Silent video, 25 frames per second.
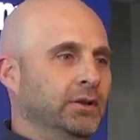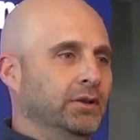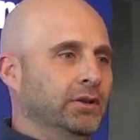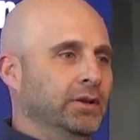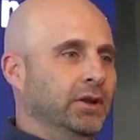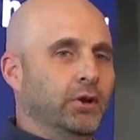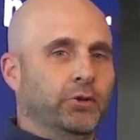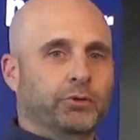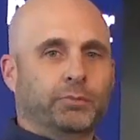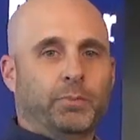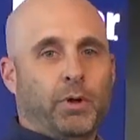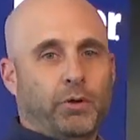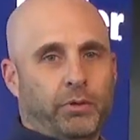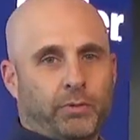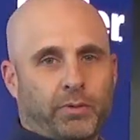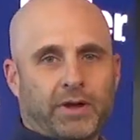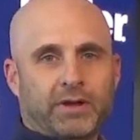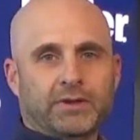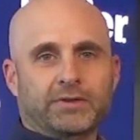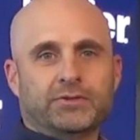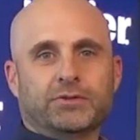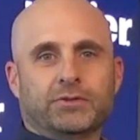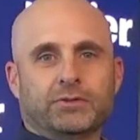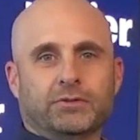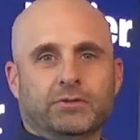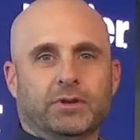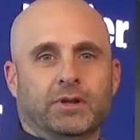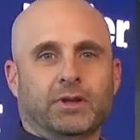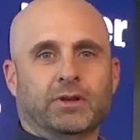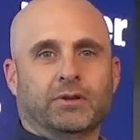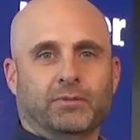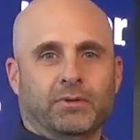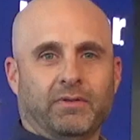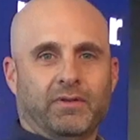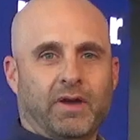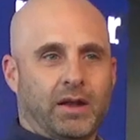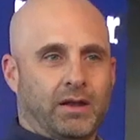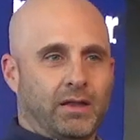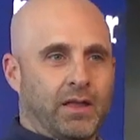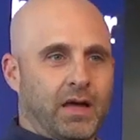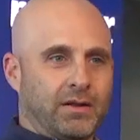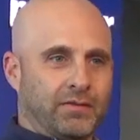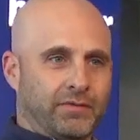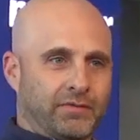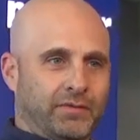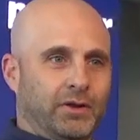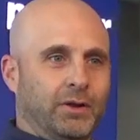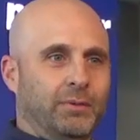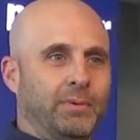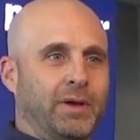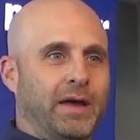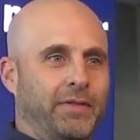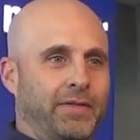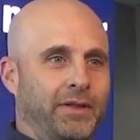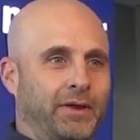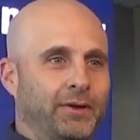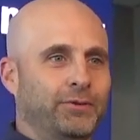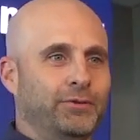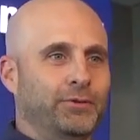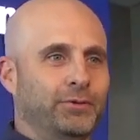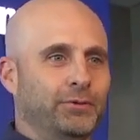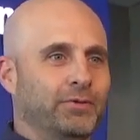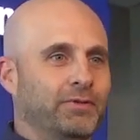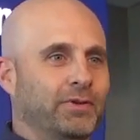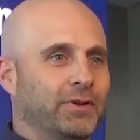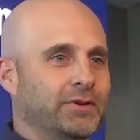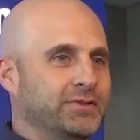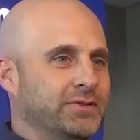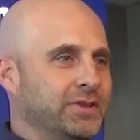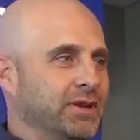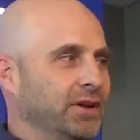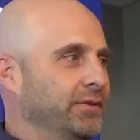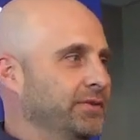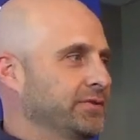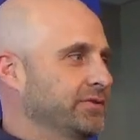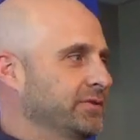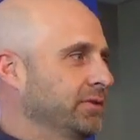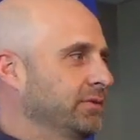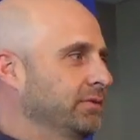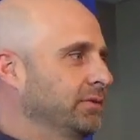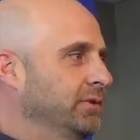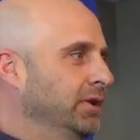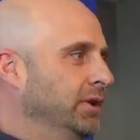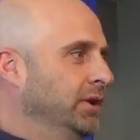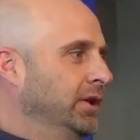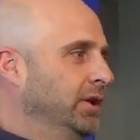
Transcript: It goes both ways, too. You know, we've got a lot of film out there, too, of ourselves, so